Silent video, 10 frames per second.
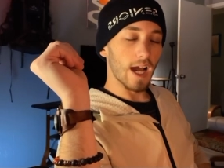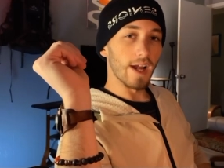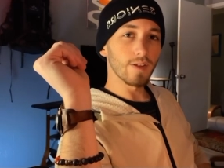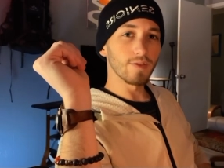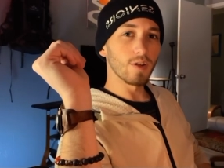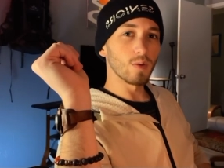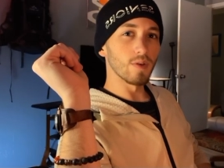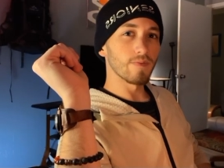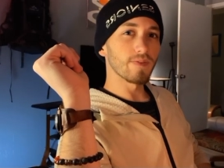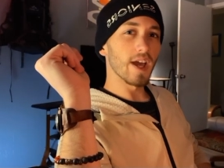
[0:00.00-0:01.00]
I don't know
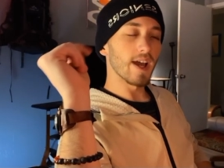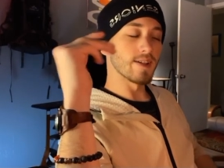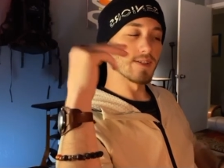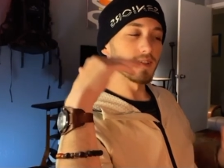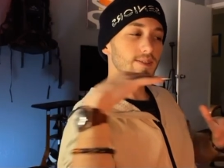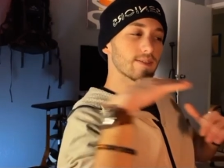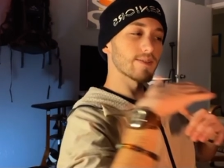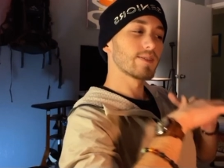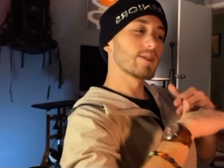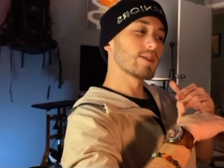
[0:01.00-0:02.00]
if that is
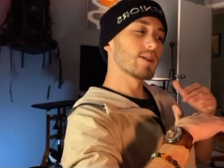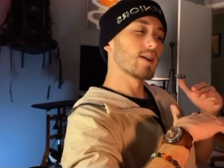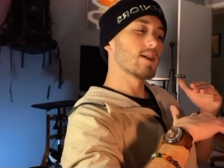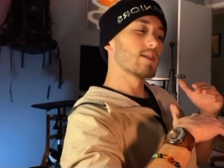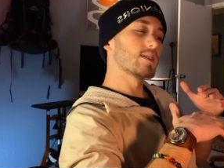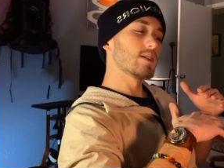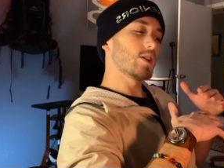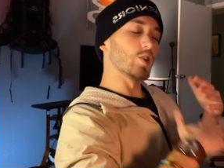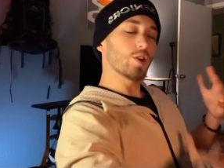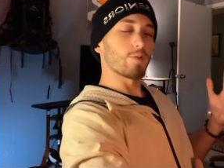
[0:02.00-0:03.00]

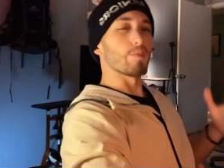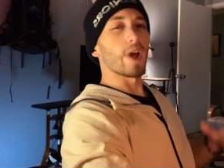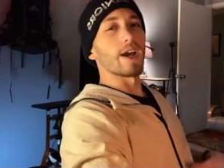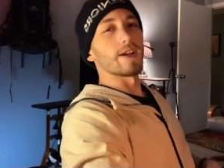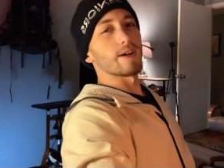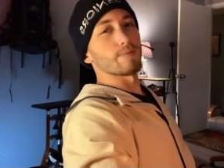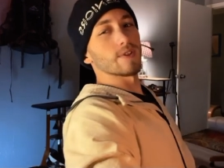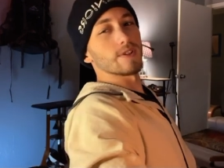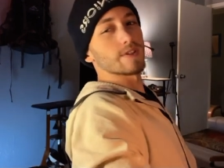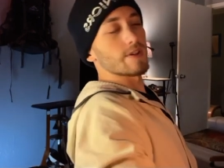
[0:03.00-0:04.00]
good or bad, I
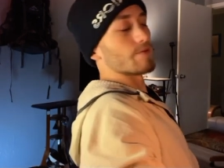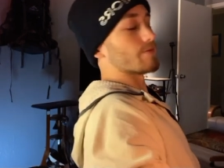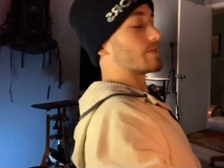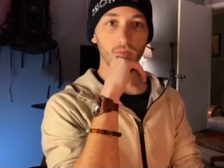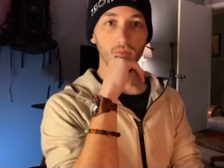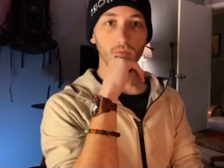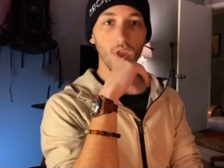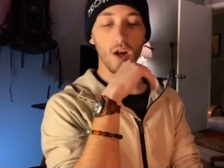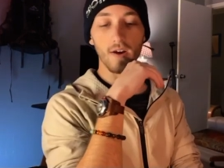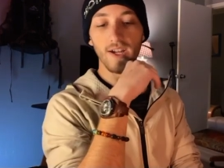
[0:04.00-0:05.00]
really don't.
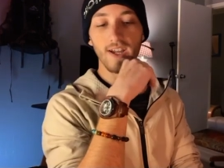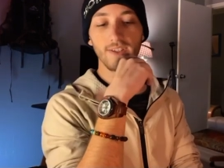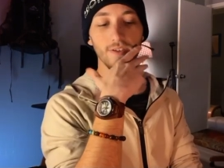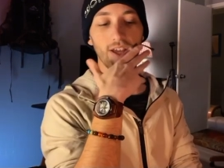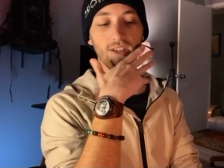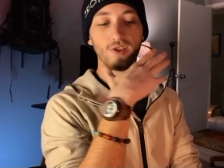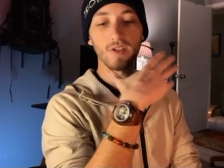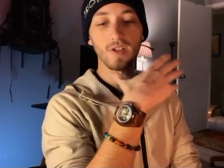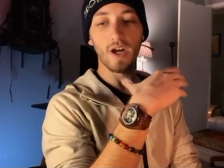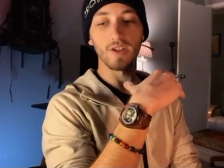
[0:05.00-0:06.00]
Alright guys, so that
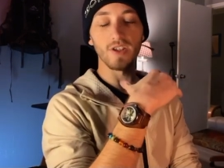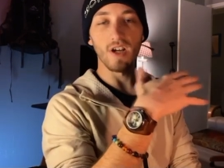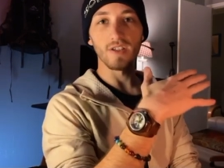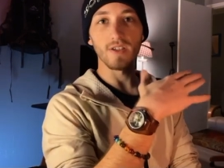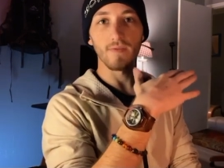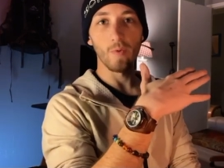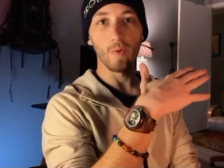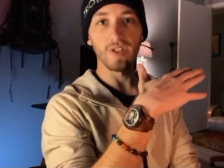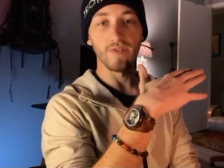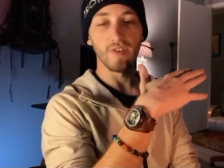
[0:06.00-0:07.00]
just about does it for
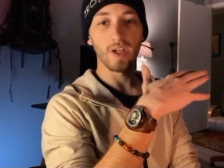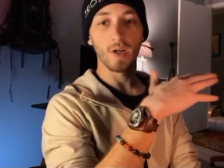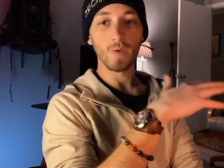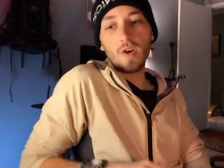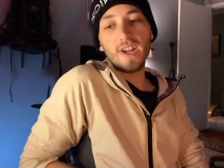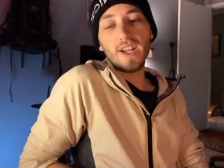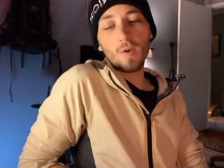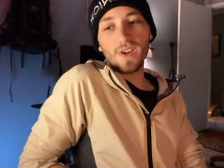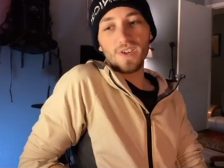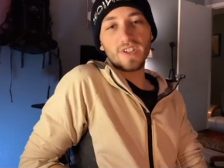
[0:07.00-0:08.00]
this video. If you have any
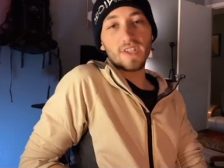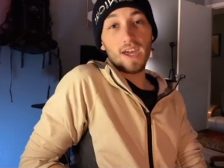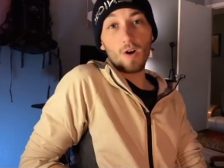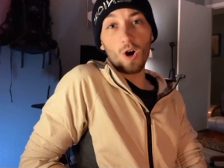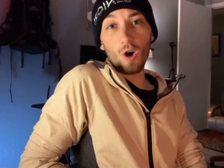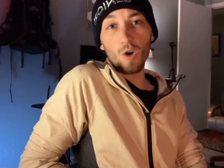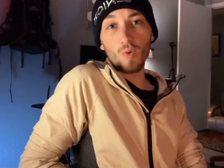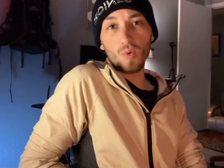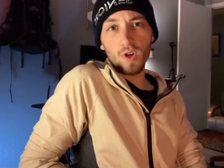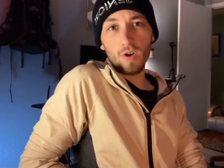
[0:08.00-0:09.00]
questions at all
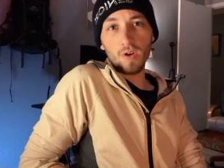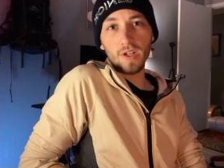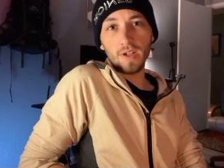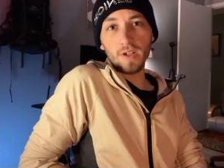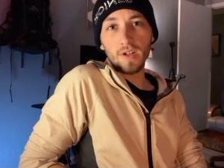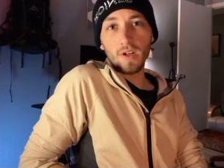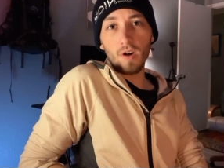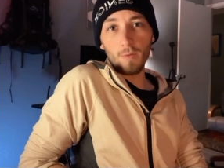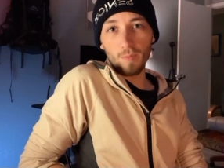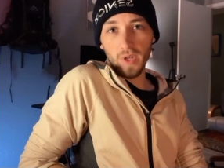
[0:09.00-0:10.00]
regarding
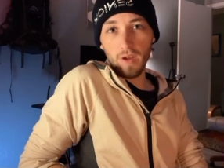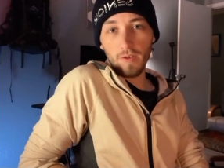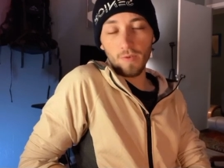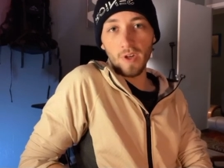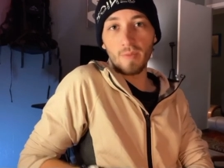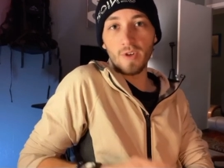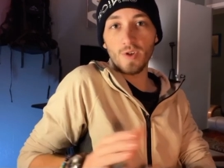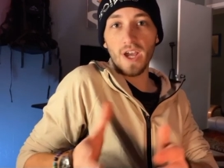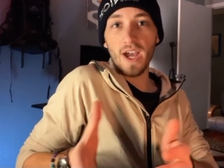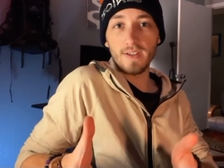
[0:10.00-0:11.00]
our big three, be
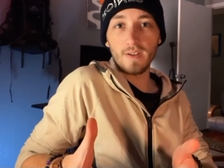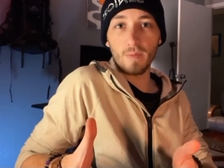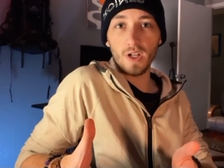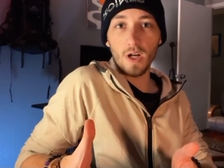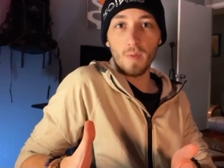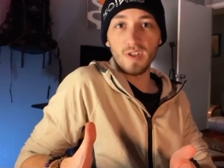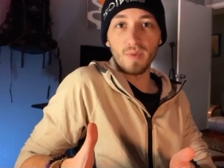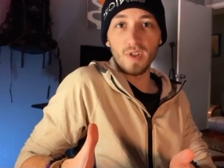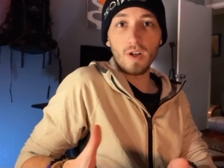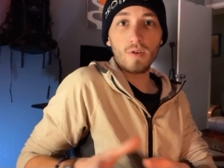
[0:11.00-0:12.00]
sure to ask them in the comments
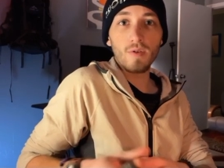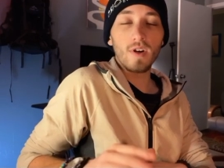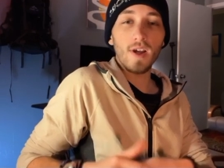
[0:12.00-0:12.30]
below.